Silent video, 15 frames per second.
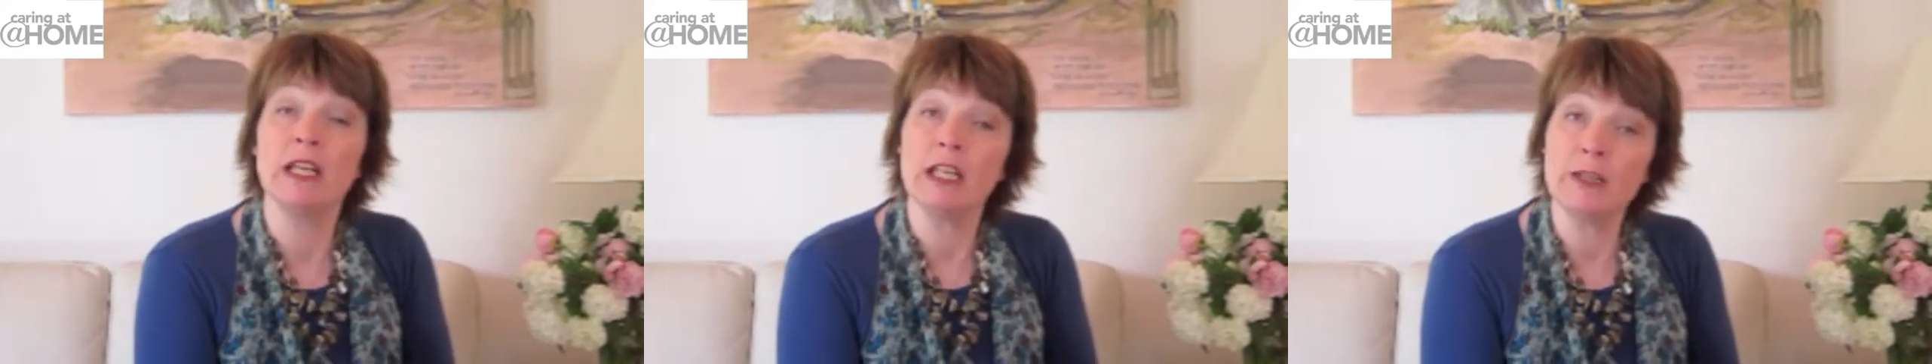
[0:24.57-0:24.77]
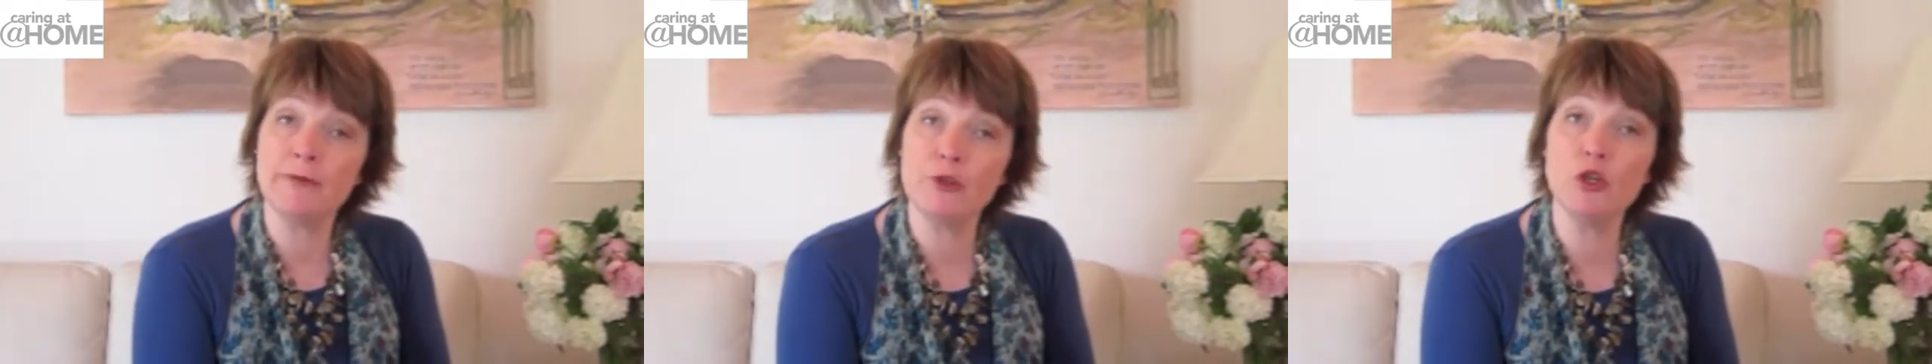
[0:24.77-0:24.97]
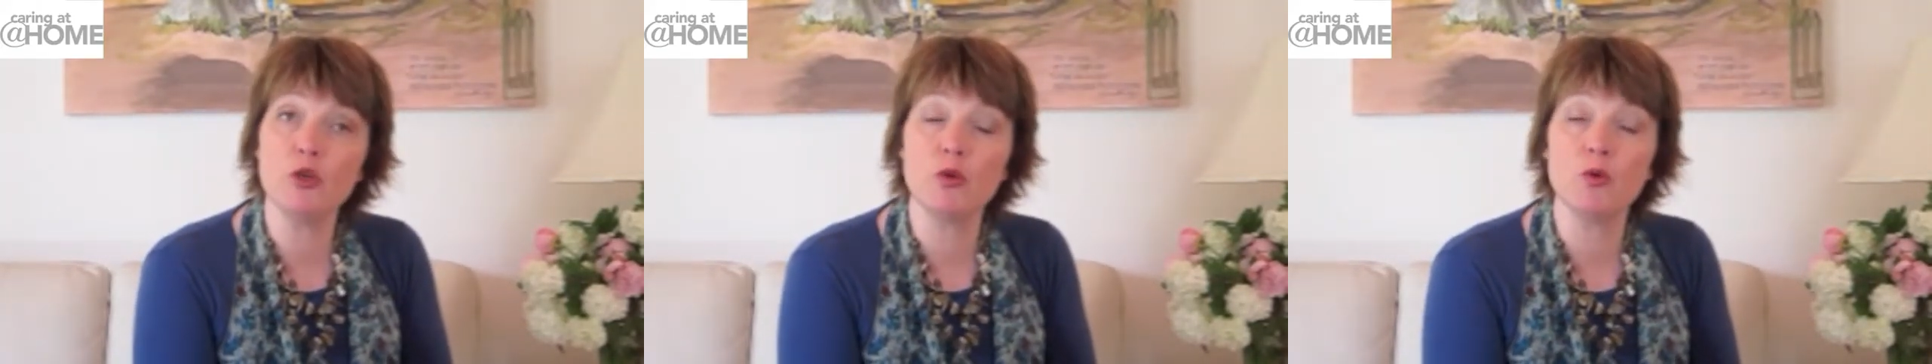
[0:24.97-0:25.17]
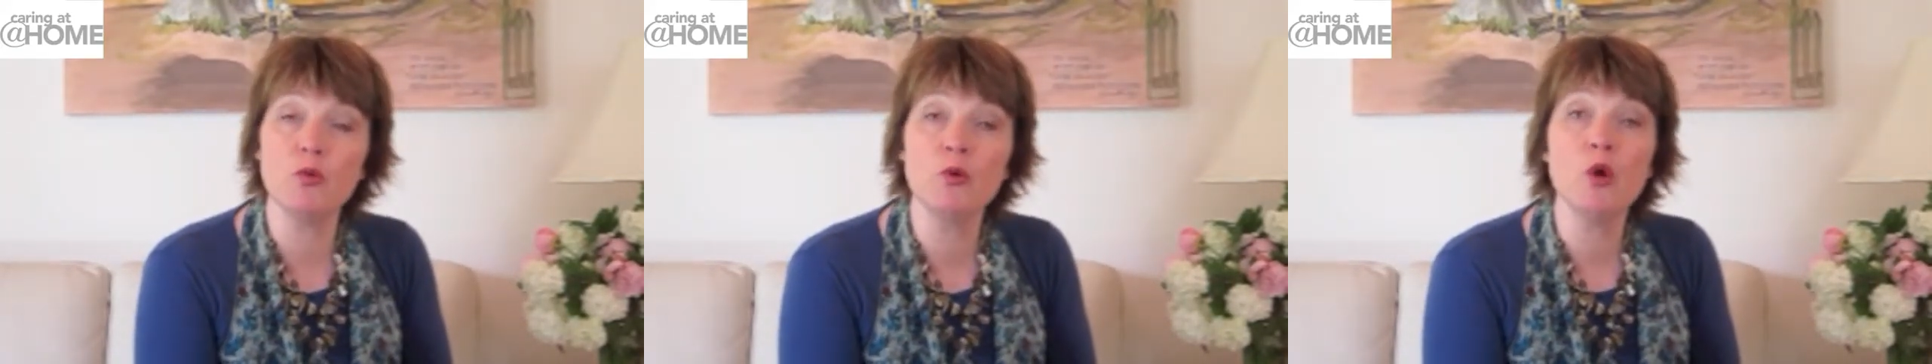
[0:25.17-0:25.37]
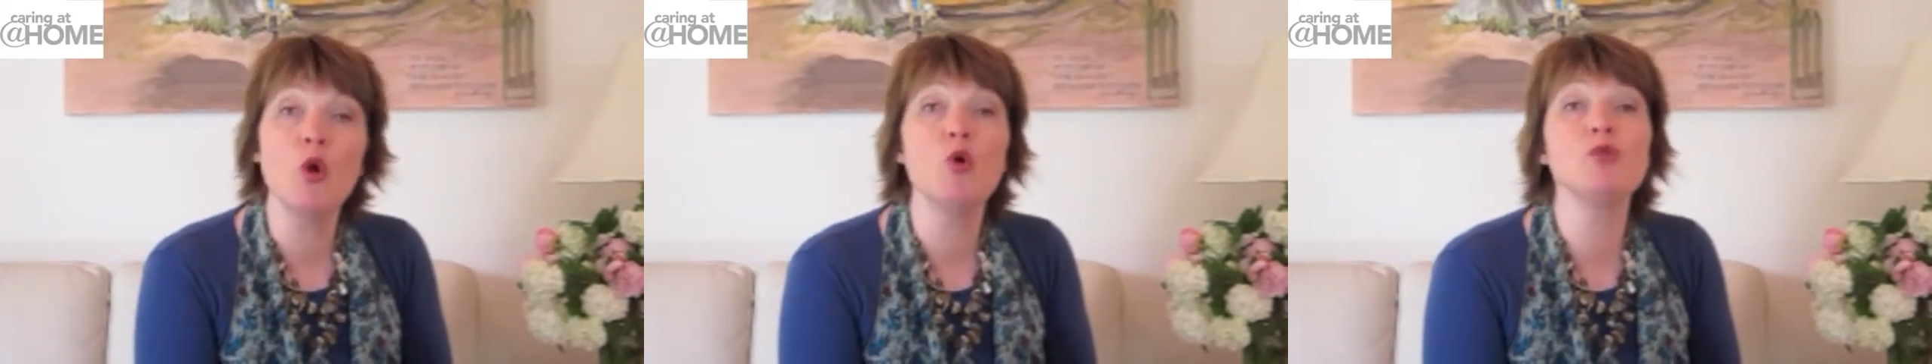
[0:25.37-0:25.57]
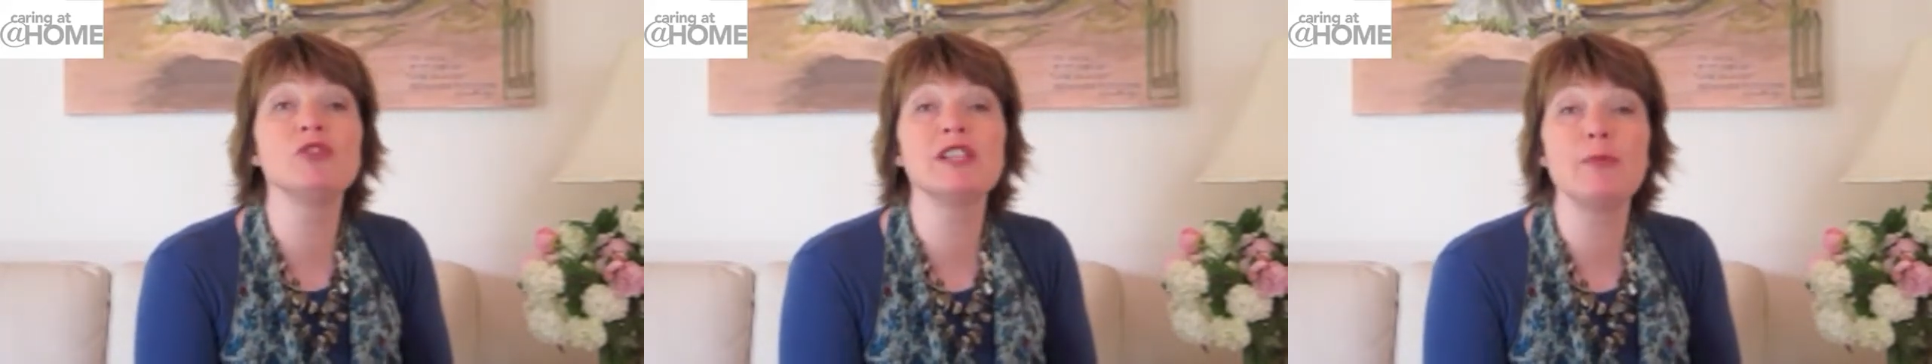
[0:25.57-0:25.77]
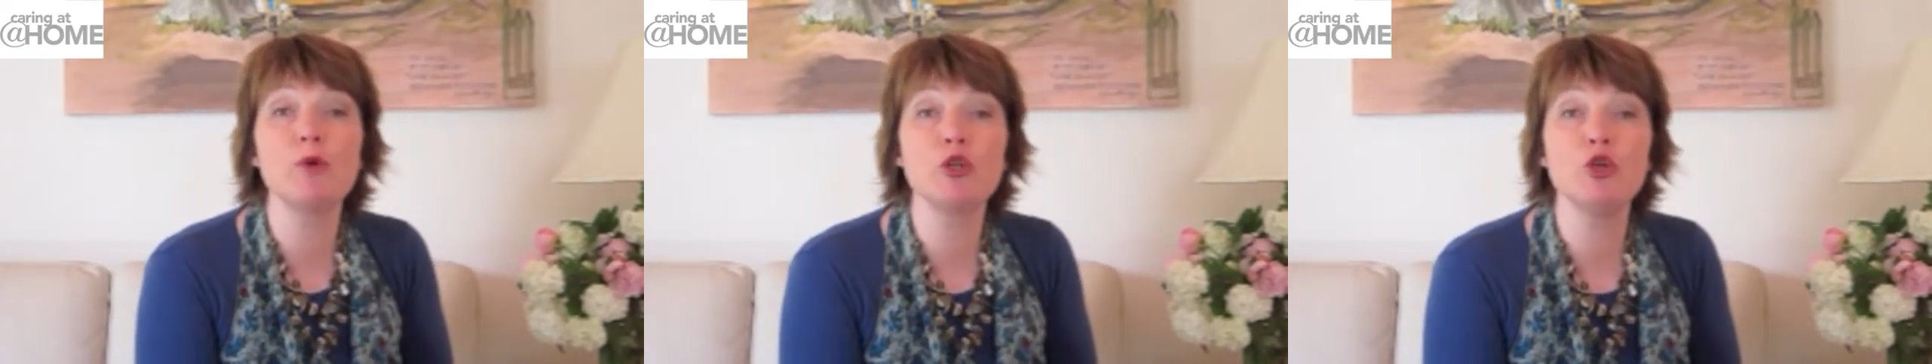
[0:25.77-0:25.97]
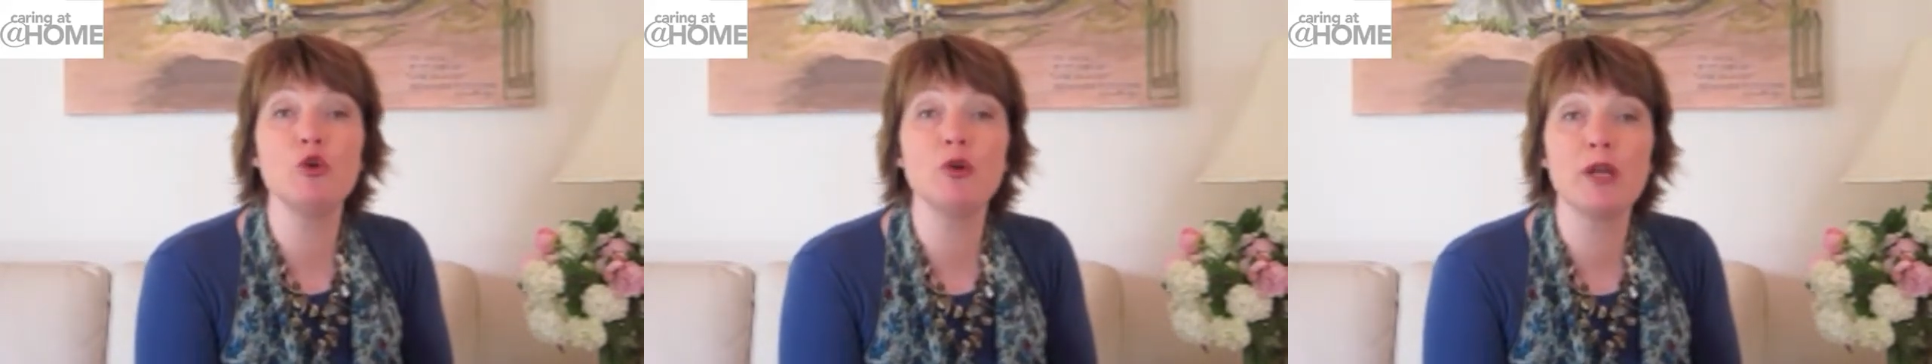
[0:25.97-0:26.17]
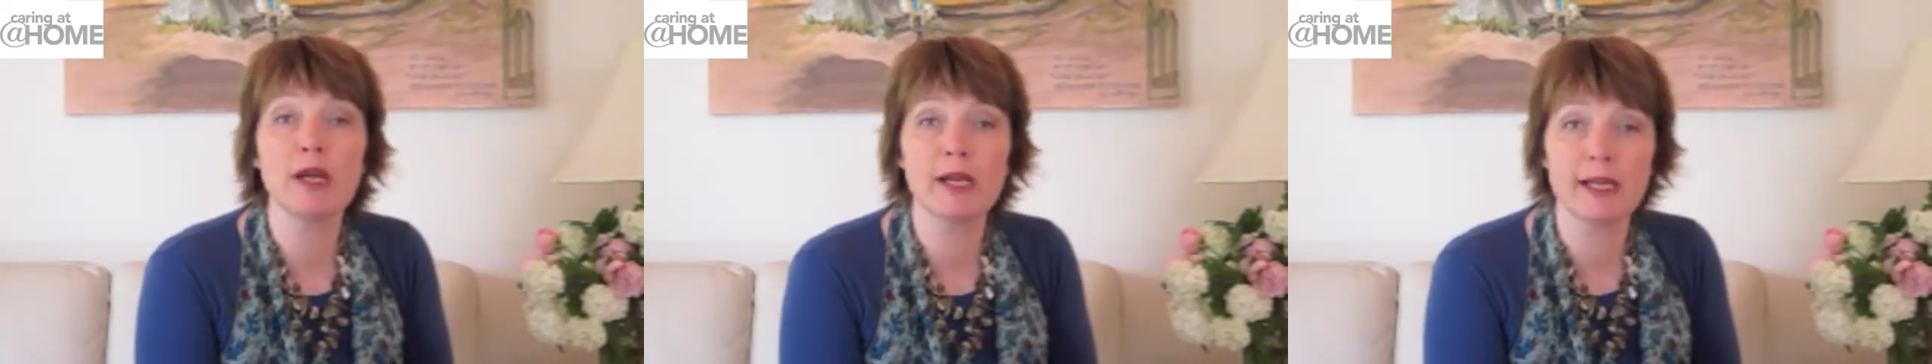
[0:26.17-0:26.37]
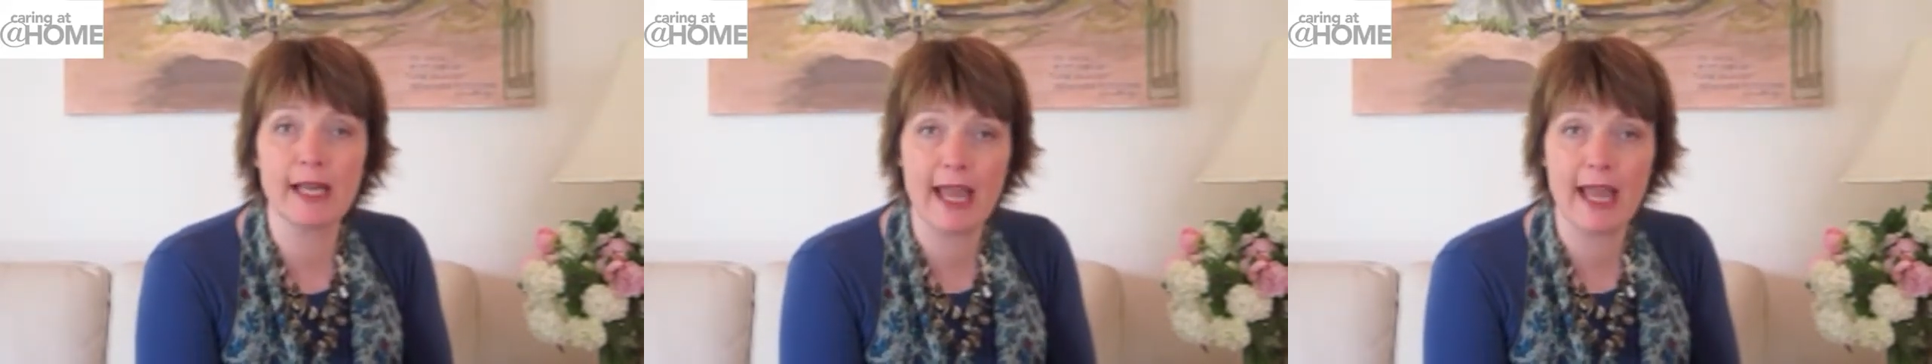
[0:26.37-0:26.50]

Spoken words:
If you or someone you are